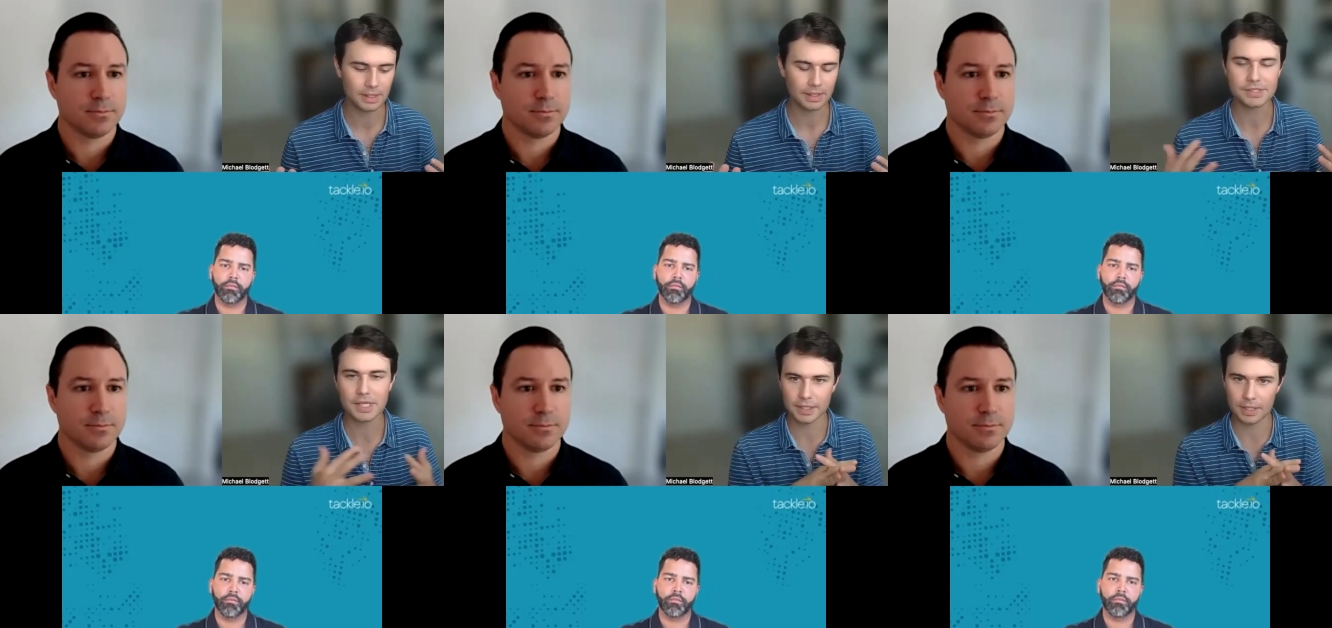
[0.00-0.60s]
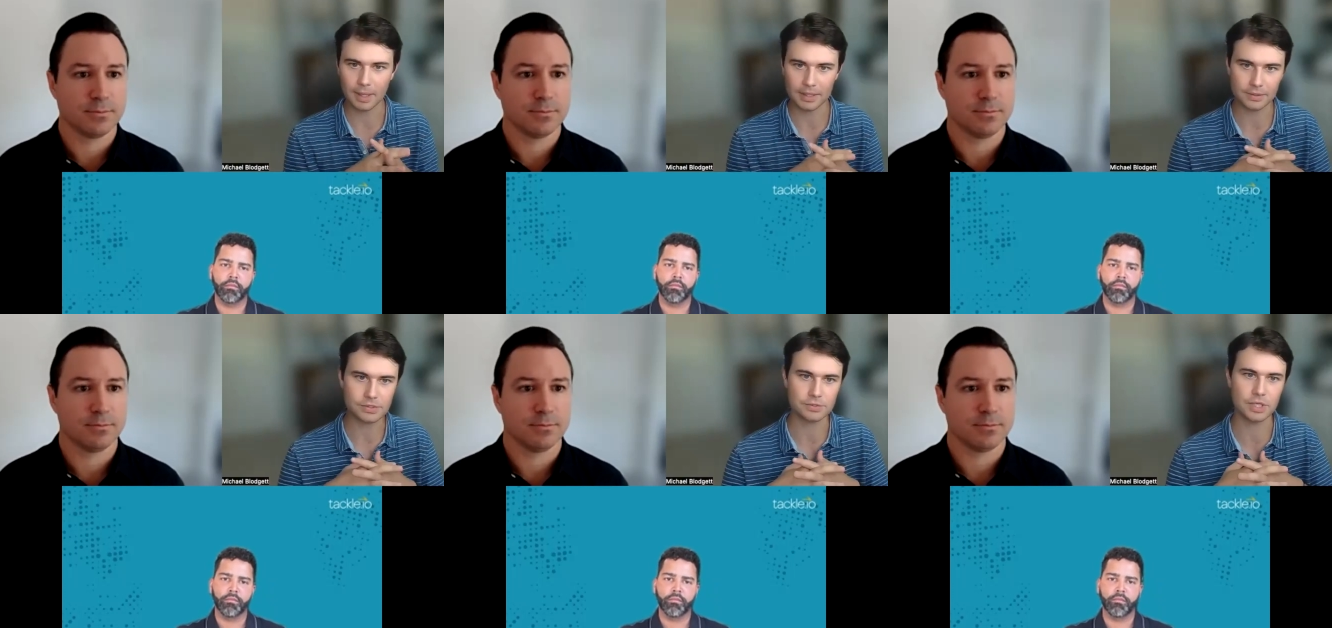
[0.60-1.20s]
Speaker 1: let's kind of combine
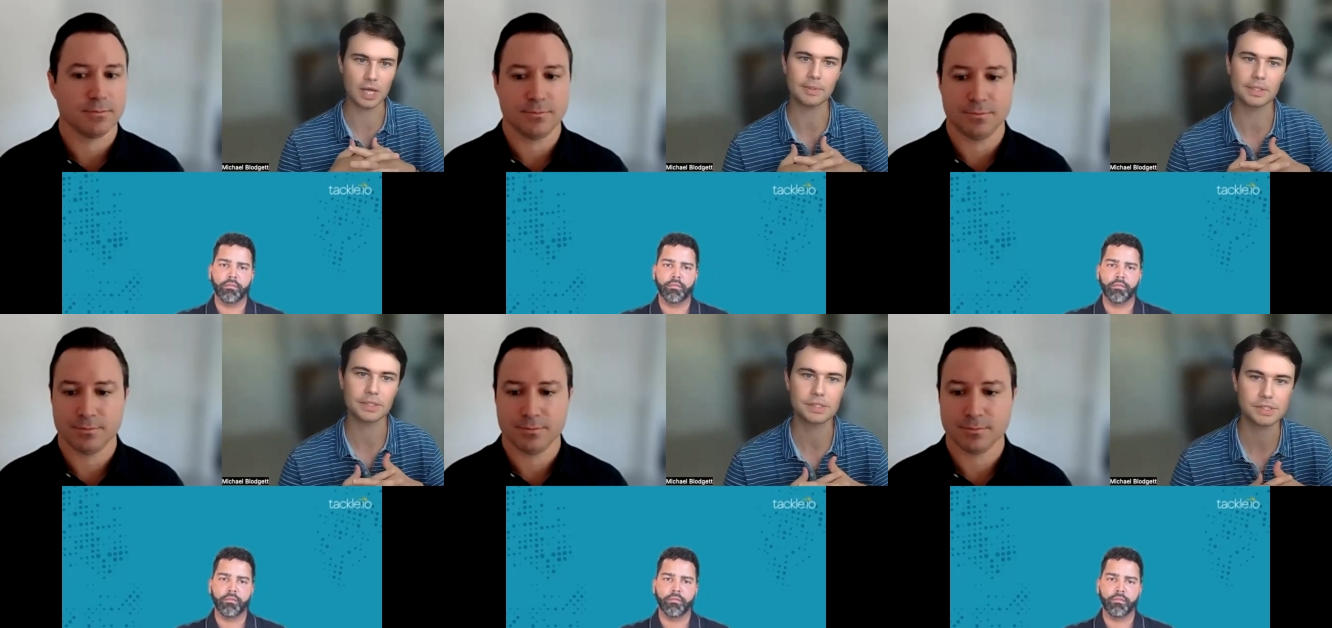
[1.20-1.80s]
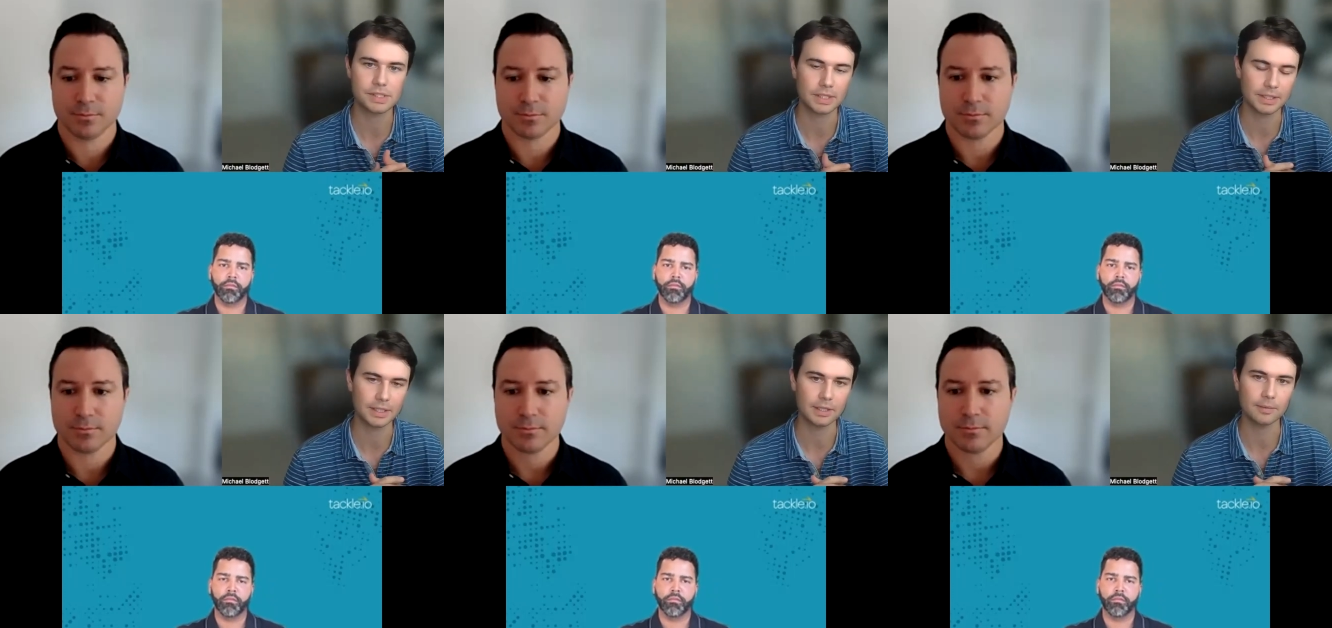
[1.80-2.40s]
those two topics.
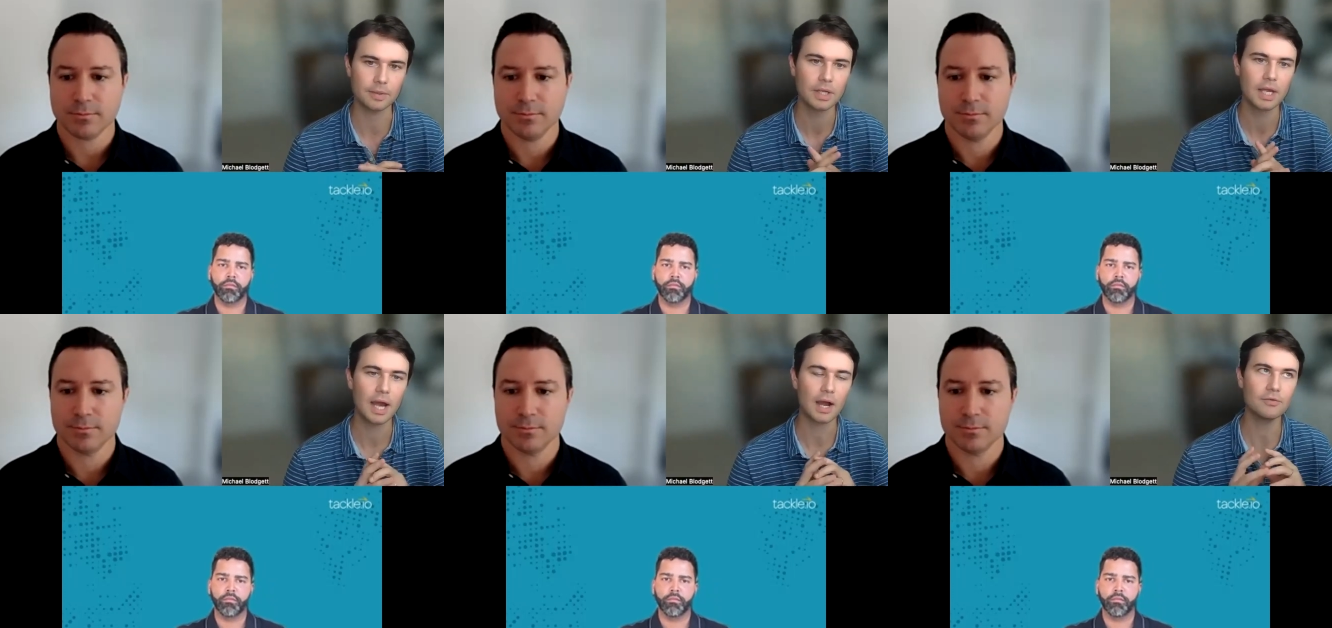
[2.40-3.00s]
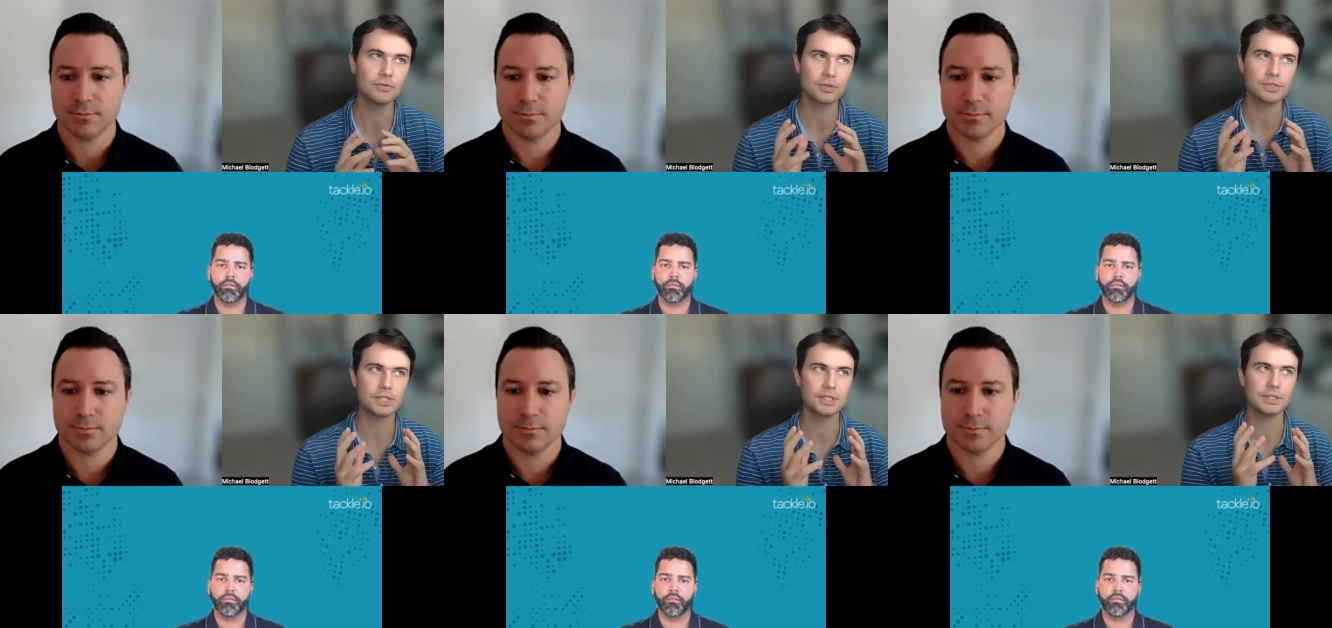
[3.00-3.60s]
Uh, how have y'all
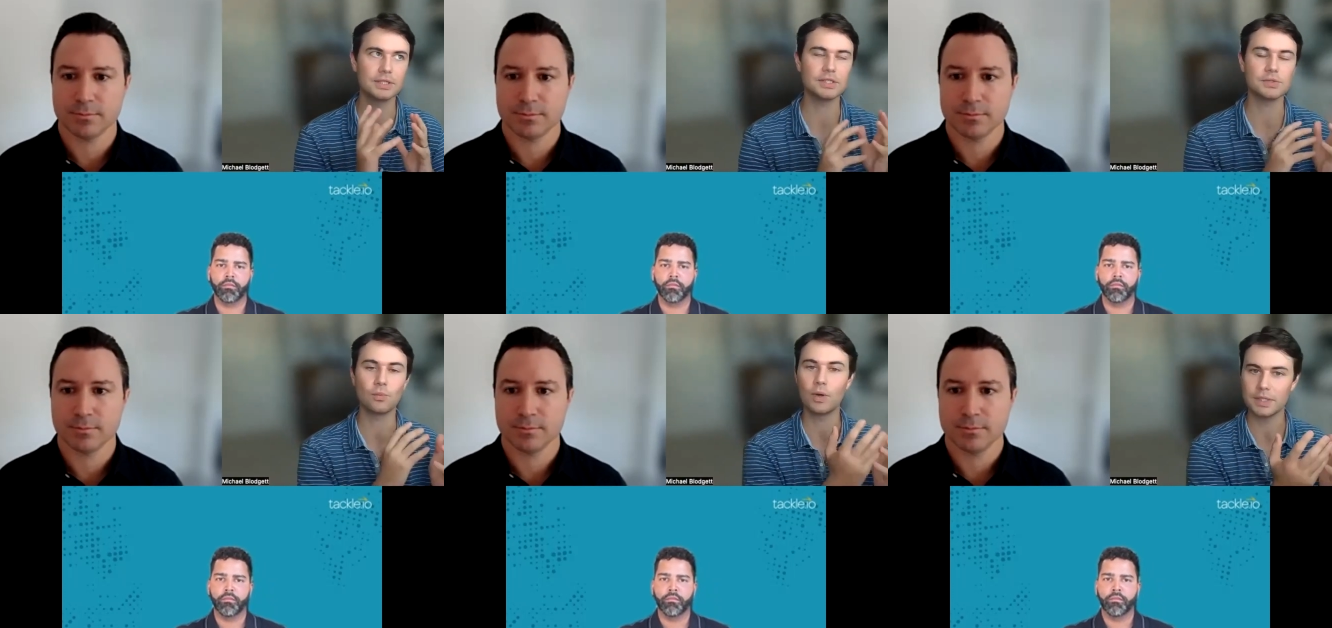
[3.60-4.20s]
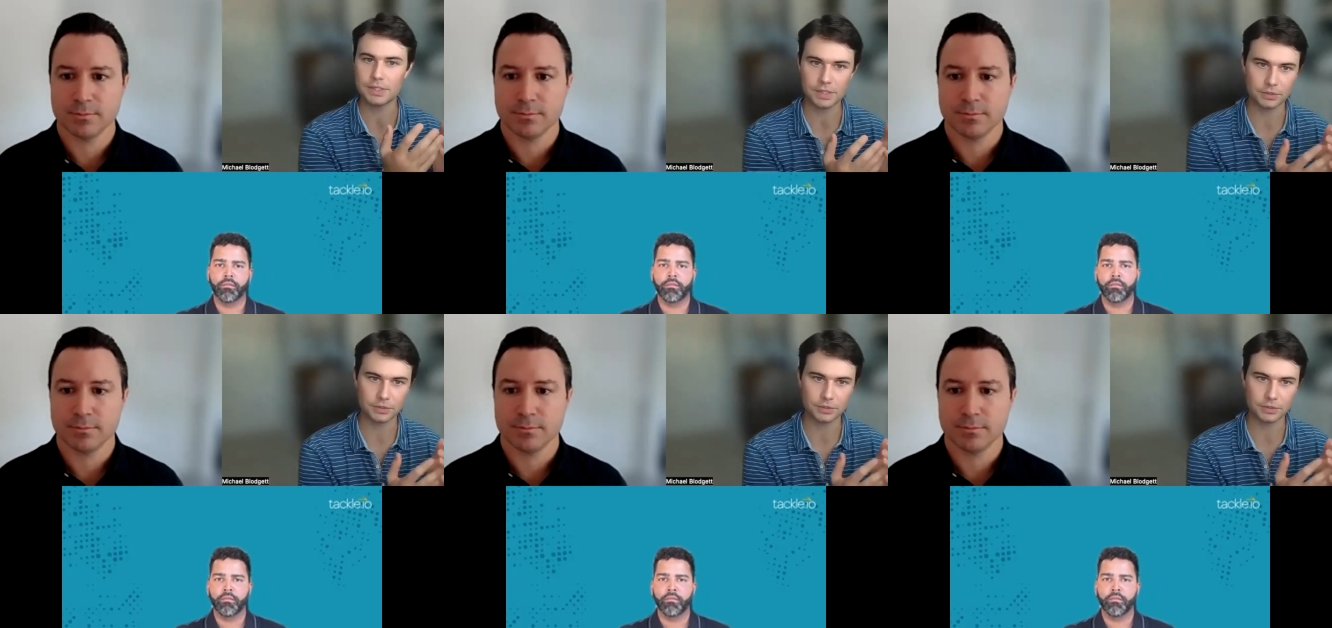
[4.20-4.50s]
seen these wins in